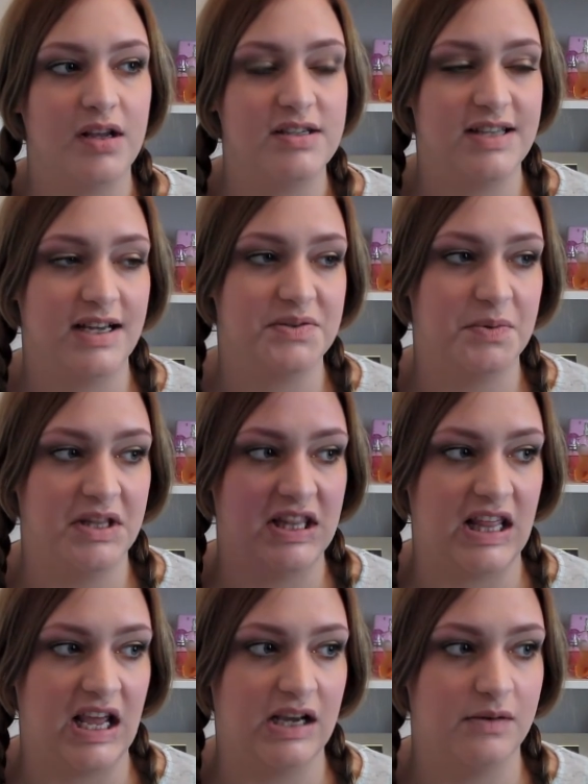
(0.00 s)
So that's one
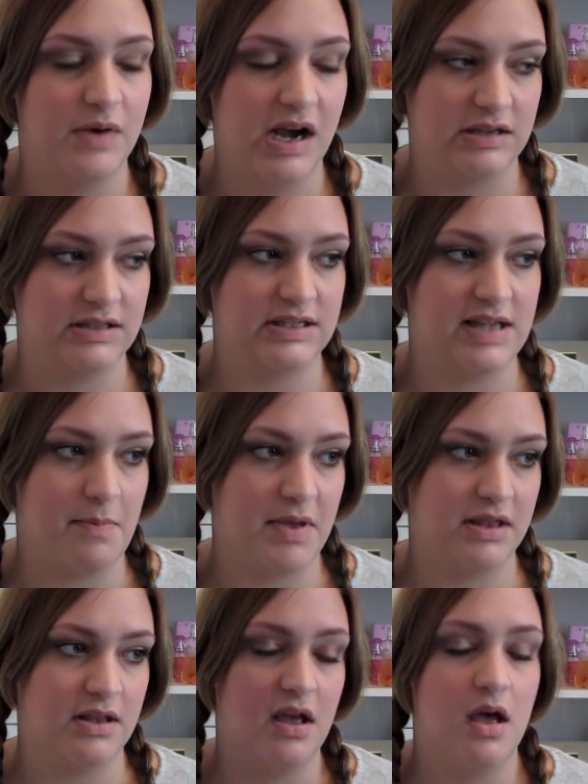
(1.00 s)
thing. What else has there
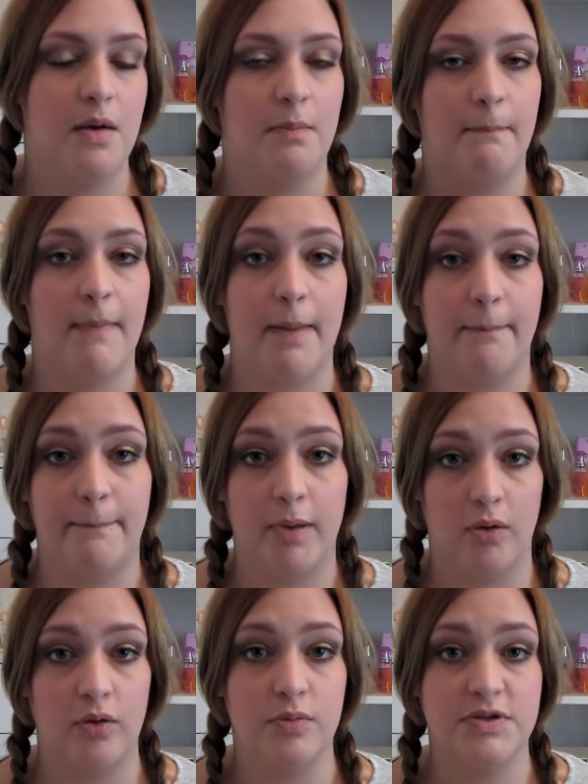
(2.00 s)
been? My
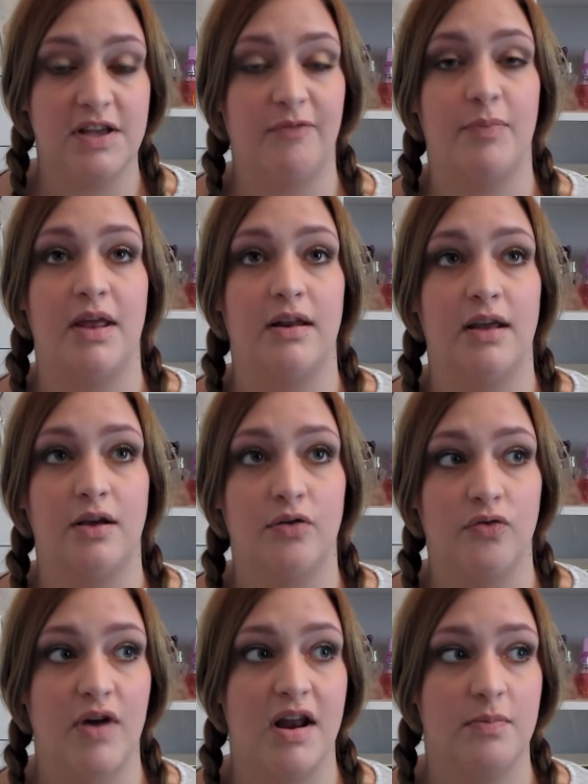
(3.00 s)
boobs have been
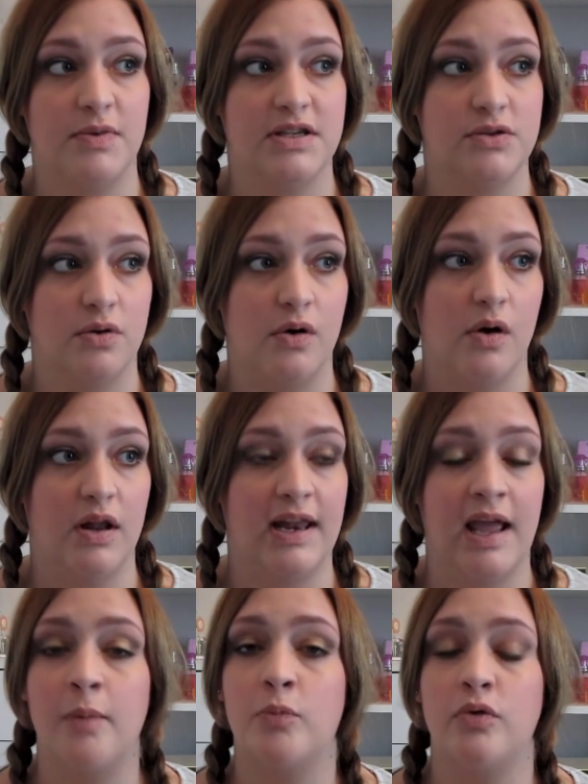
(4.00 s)
incredibly sore.
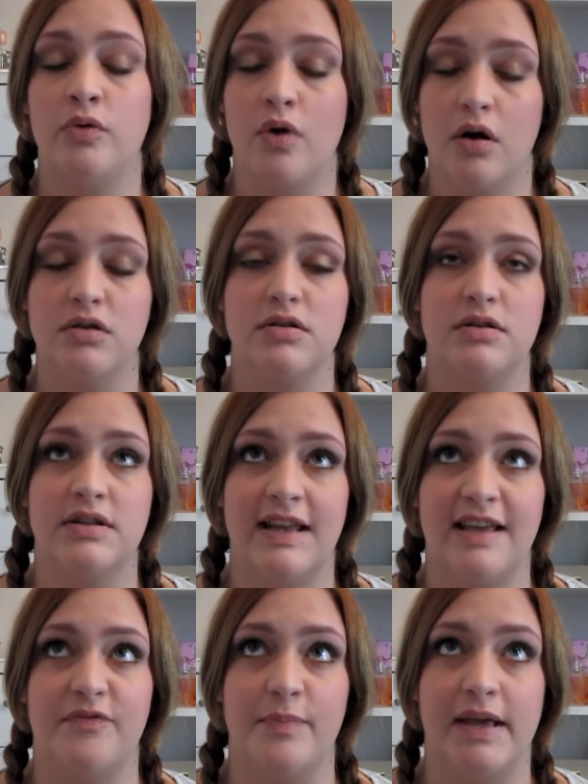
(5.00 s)
Liam will not
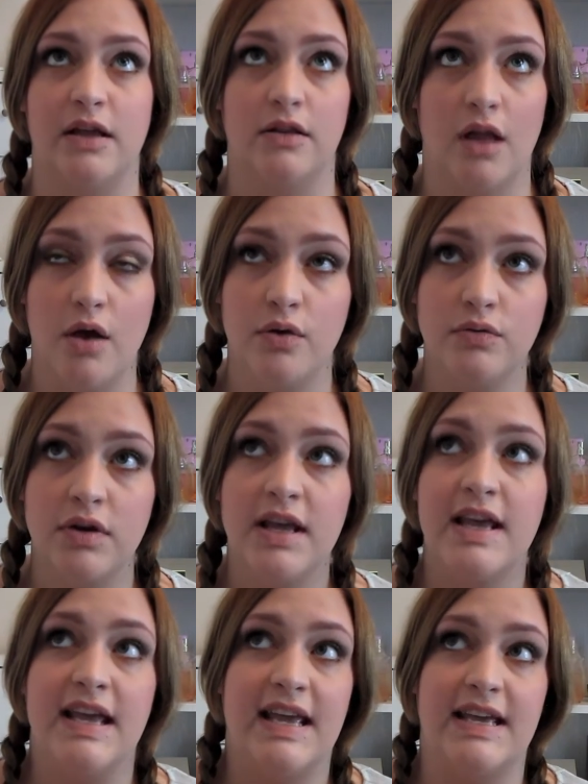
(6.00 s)
leave me alone.
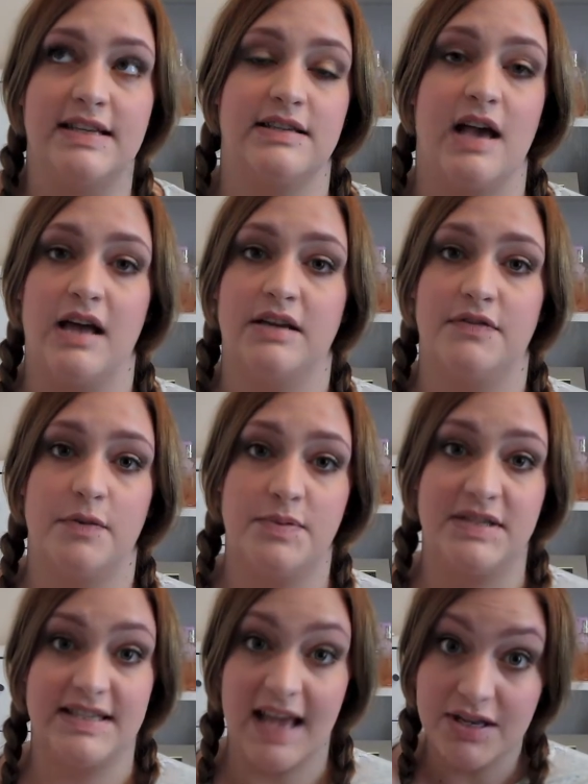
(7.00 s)
He is kind of
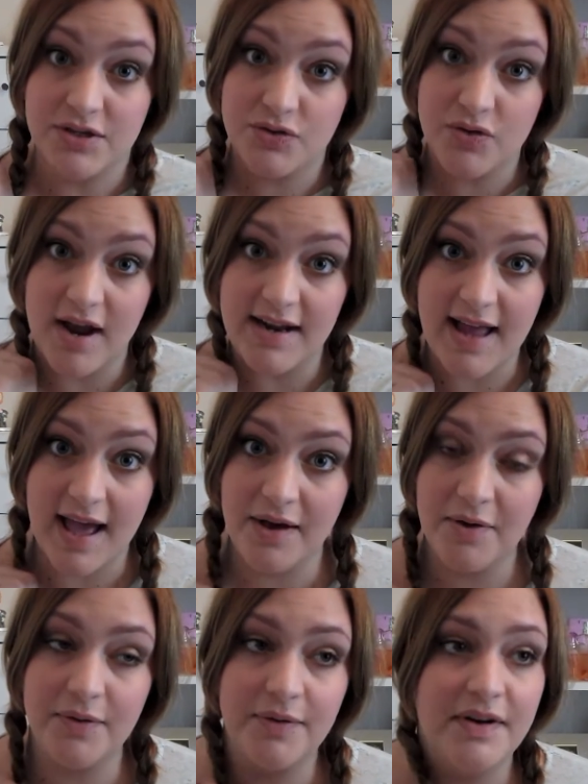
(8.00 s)
obsessed right
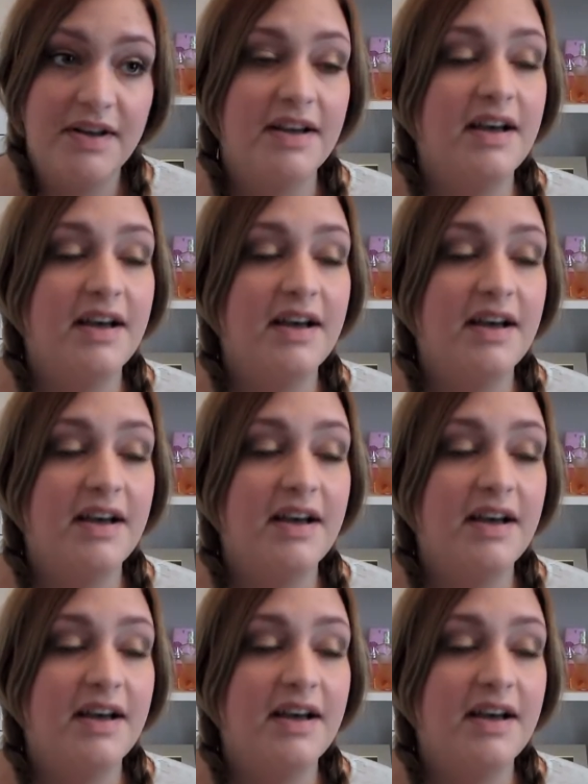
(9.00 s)
now.